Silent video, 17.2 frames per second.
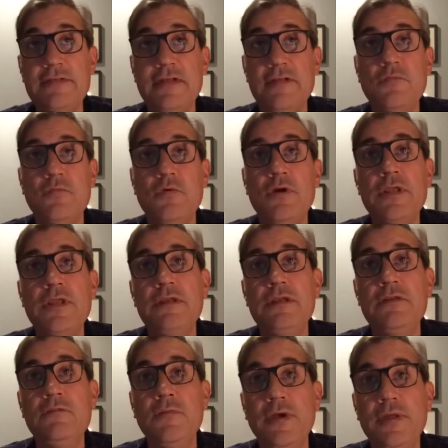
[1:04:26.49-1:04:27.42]
in
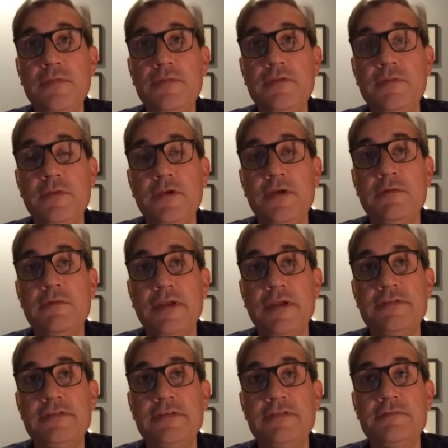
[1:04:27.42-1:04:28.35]
working with Tamir
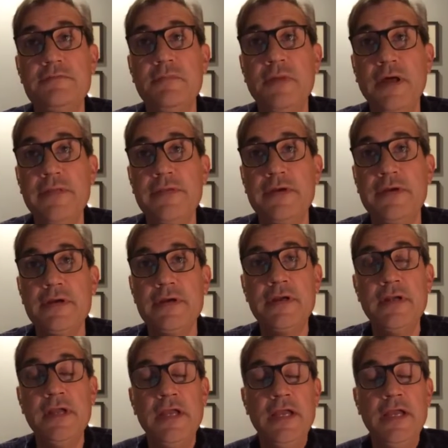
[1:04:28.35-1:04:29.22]
Rice's mother,